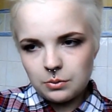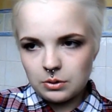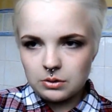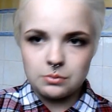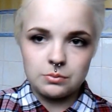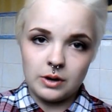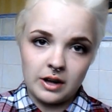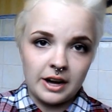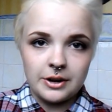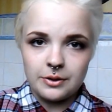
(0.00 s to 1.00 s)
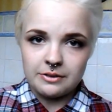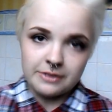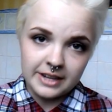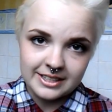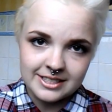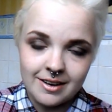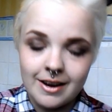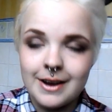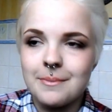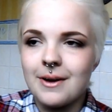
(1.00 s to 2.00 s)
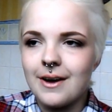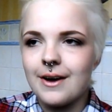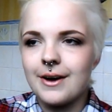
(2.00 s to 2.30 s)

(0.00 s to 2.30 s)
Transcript: Well, I know that for next time.